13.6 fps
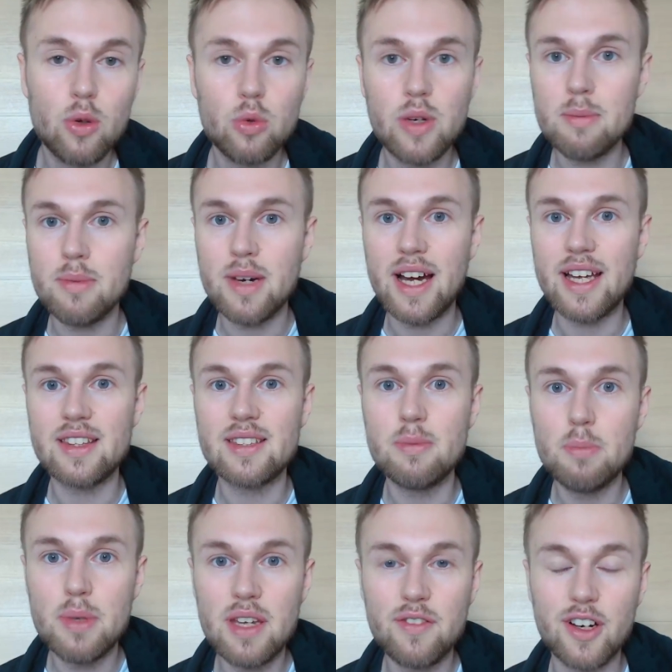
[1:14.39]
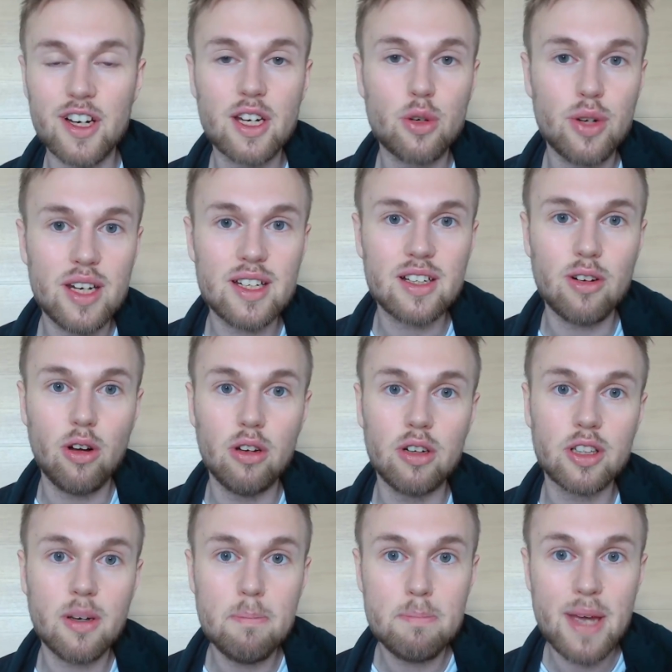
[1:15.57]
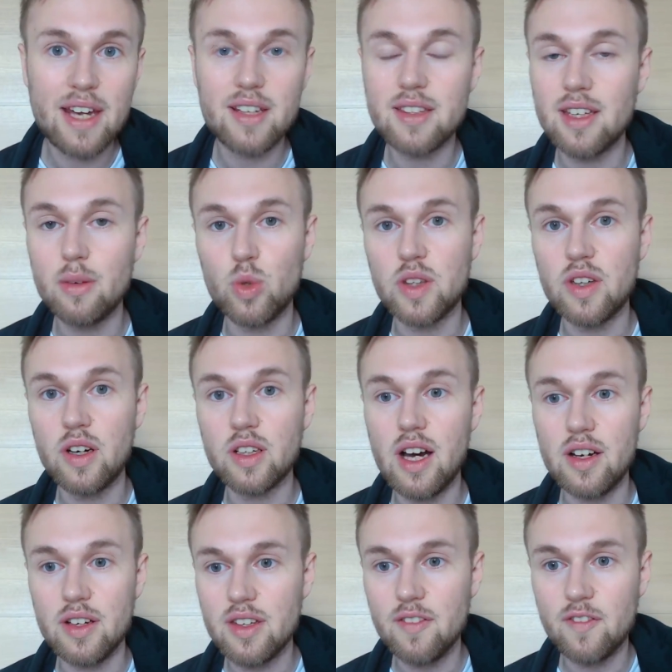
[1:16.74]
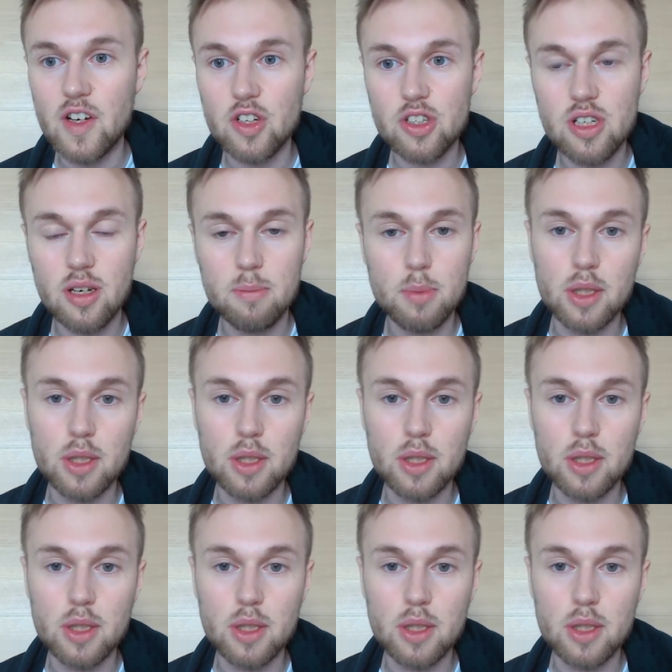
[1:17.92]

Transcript: we might be very critical or competitive with our cognitive function,